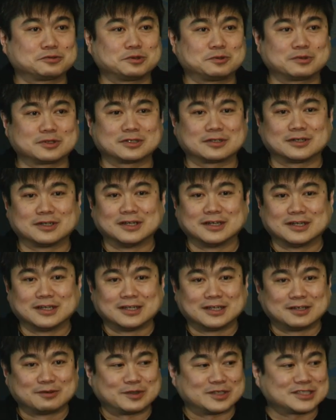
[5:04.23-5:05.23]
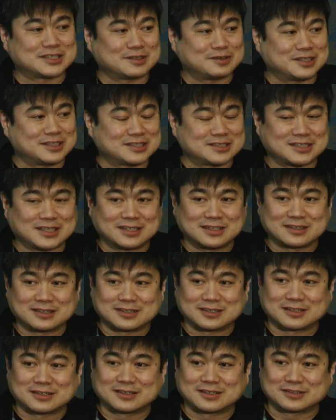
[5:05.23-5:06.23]
we were we it said in
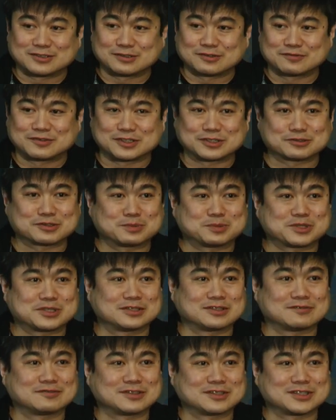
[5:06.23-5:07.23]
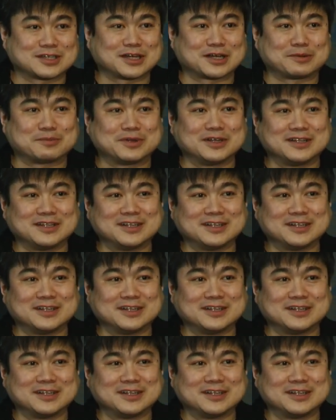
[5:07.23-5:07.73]
the sort of description of the job,